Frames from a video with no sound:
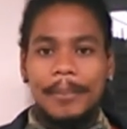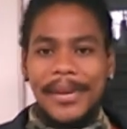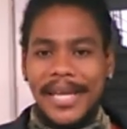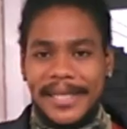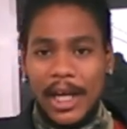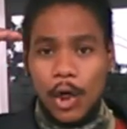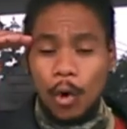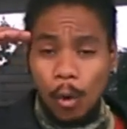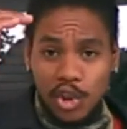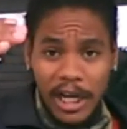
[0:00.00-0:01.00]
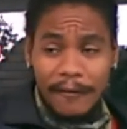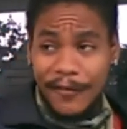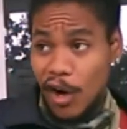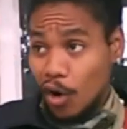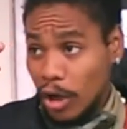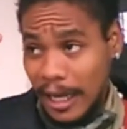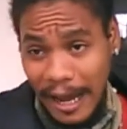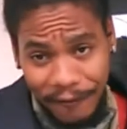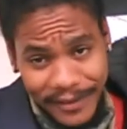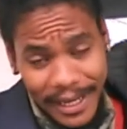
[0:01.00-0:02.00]
Paint illusion for you run
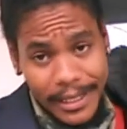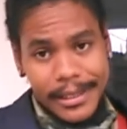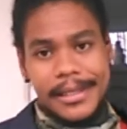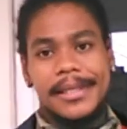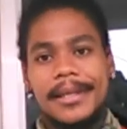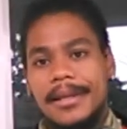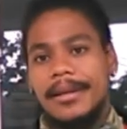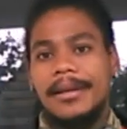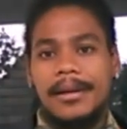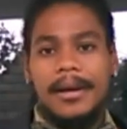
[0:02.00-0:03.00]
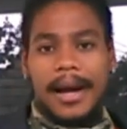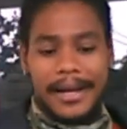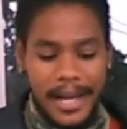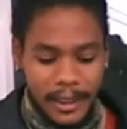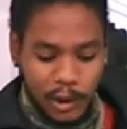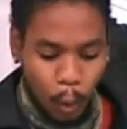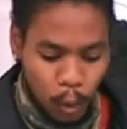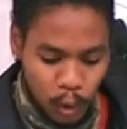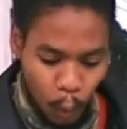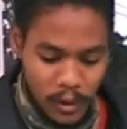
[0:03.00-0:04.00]
after it. And then
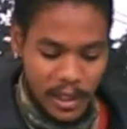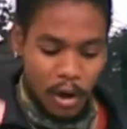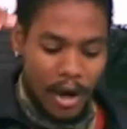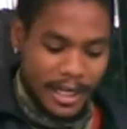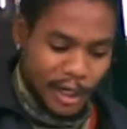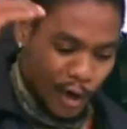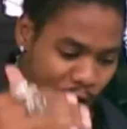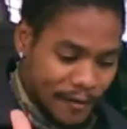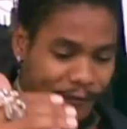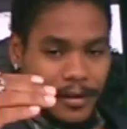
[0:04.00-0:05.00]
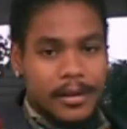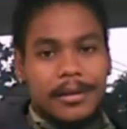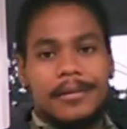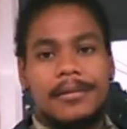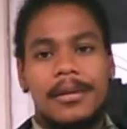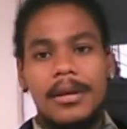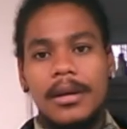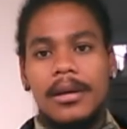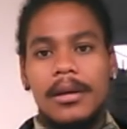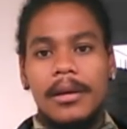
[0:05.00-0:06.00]
tutus you're going to the grave.
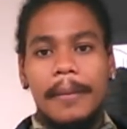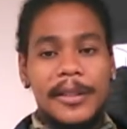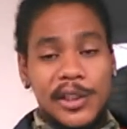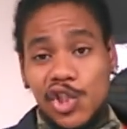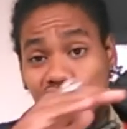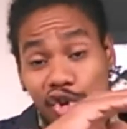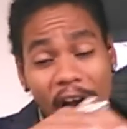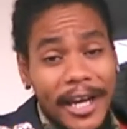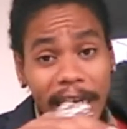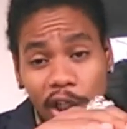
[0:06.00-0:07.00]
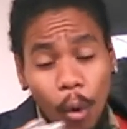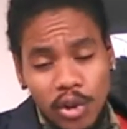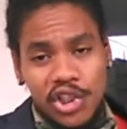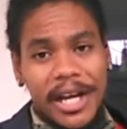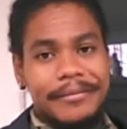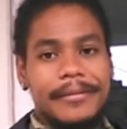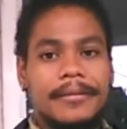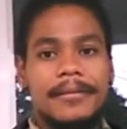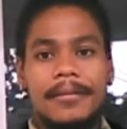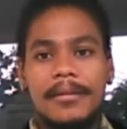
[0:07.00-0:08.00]
Strong illusion.
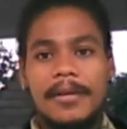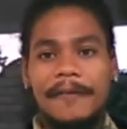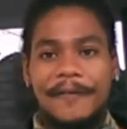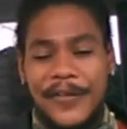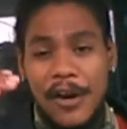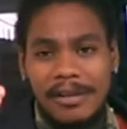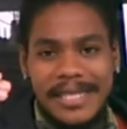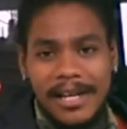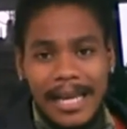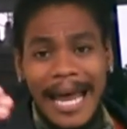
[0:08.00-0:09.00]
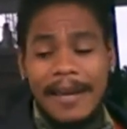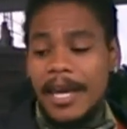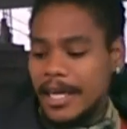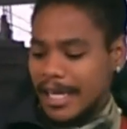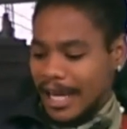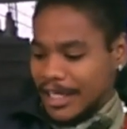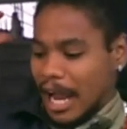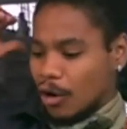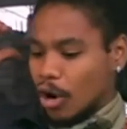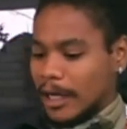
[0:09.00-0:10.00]
Fear it's your life. You
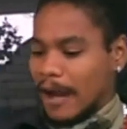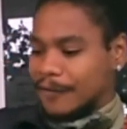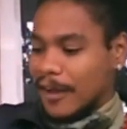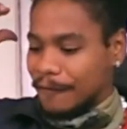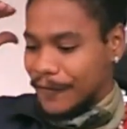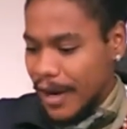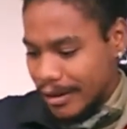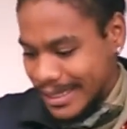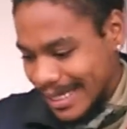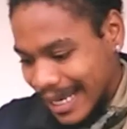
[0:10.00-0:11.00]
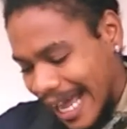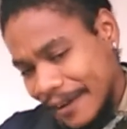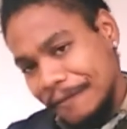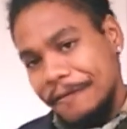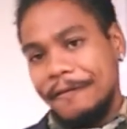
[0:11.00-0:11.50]
run after fear it's your life.